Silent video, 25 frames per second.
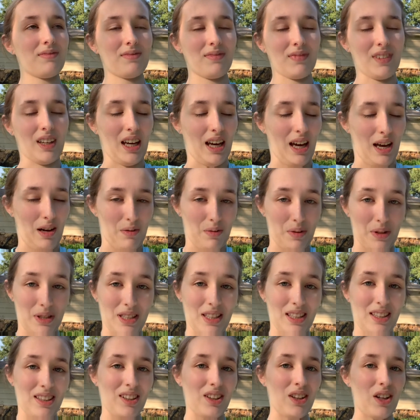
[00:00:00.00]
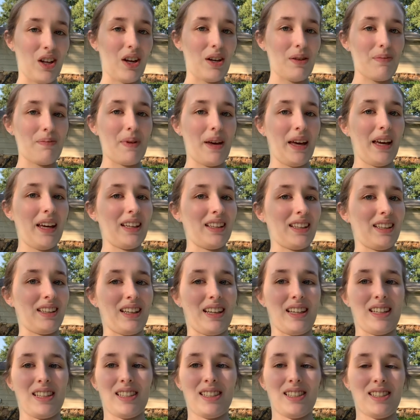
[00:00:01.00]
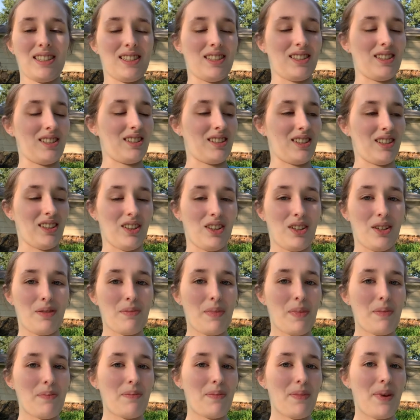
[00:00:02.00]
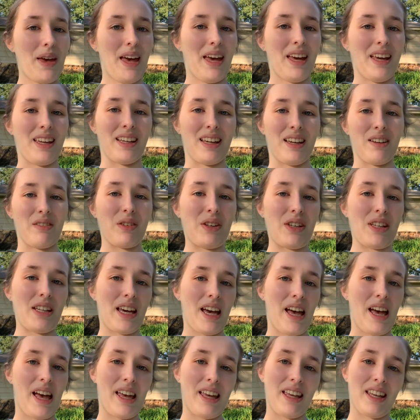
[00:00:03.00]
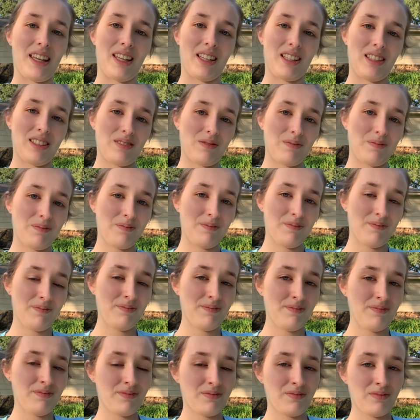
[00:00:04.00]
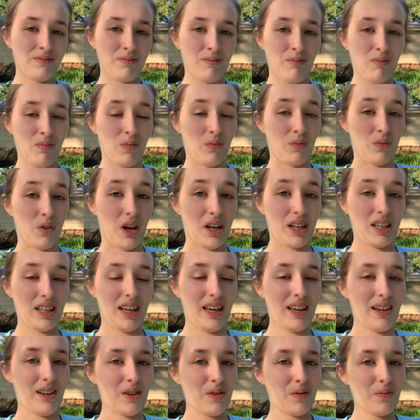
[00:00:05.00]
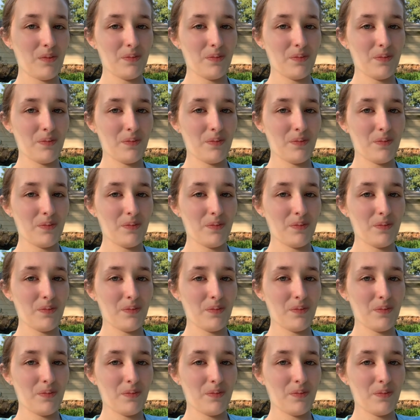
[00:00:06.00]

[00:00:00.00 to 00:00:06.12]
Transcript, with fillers: I was in a lot of pain and I still am in pain every day and right now